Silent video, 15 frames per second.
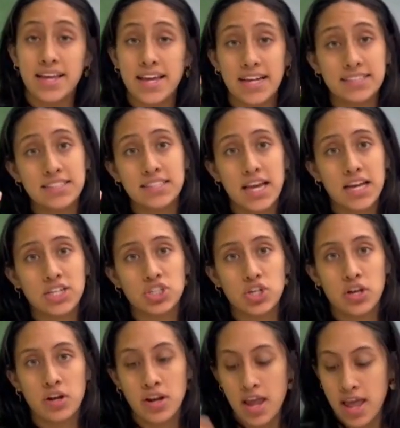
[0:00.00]
gas
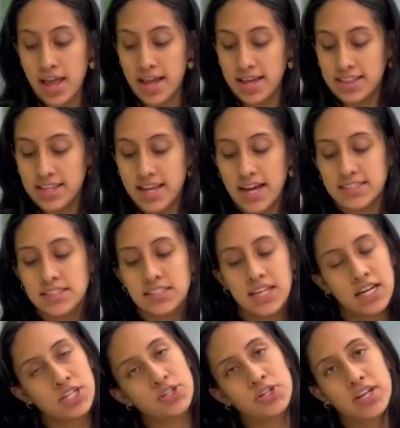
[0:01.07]
detection. The gas
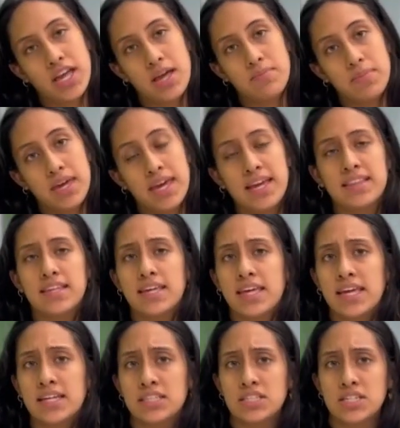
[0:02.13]
detector can be in the
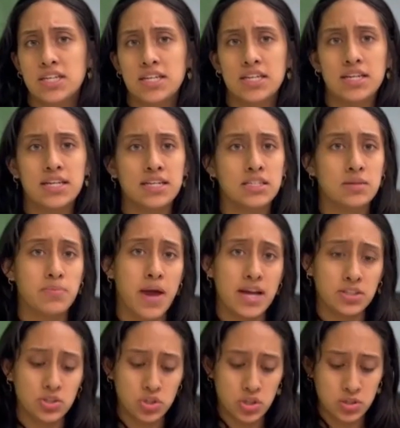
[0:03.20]
kitchen and the
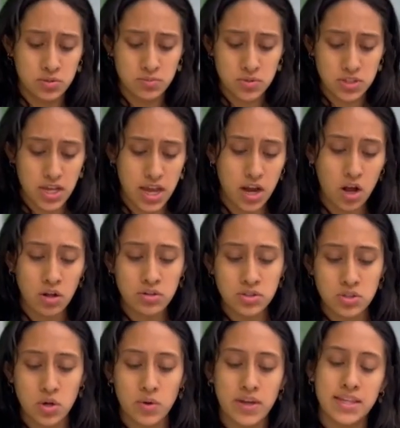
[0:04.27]
bedrooms, and
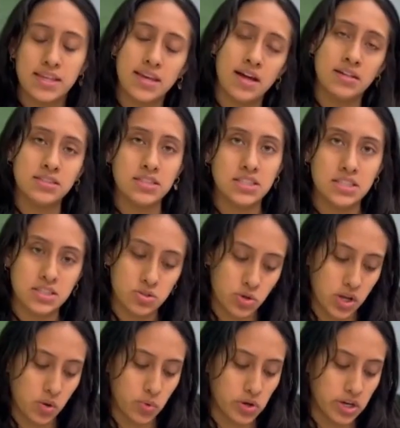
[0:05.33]
also in the LCD
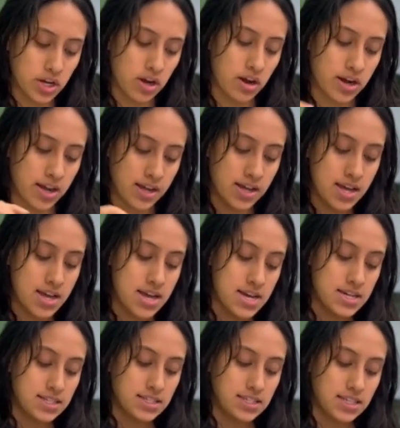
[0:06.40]
screen we're gonna
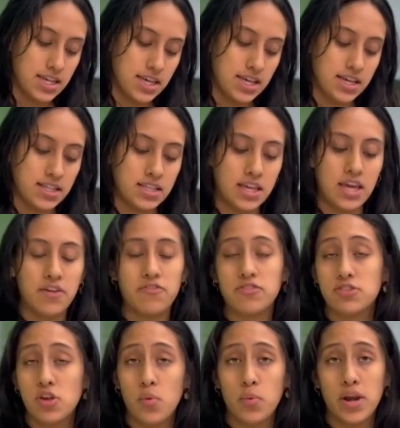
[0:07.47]
see if
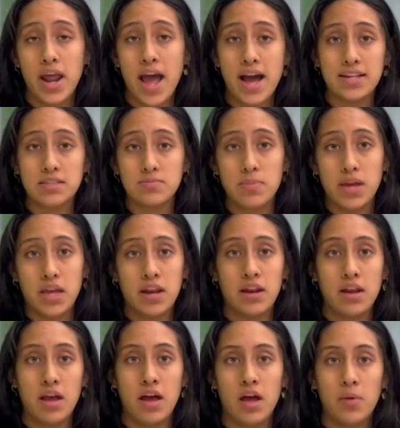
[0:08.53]
someone has
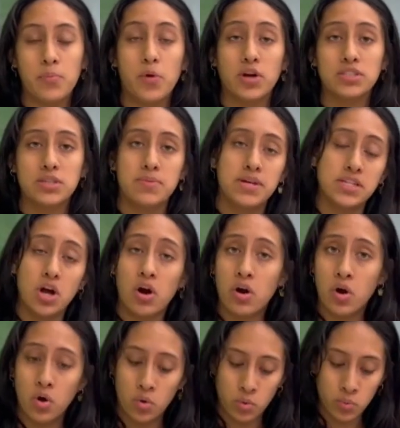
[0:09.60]
been proximate our
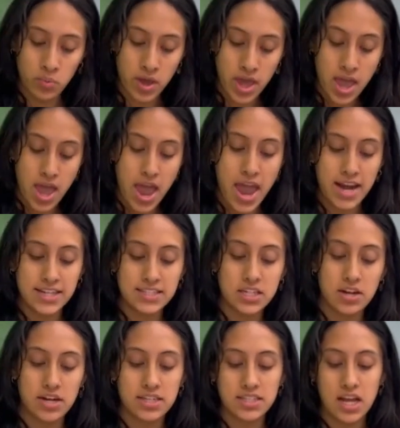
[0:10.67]
home, and it's
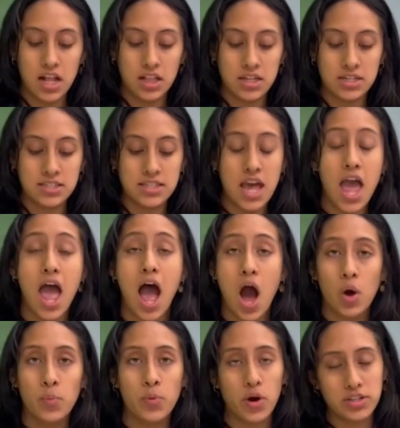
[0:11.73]
going to tell us
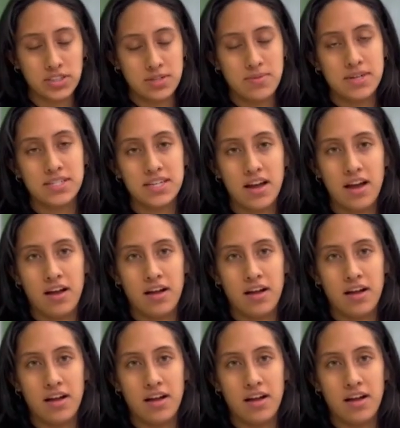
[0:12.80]
how proximate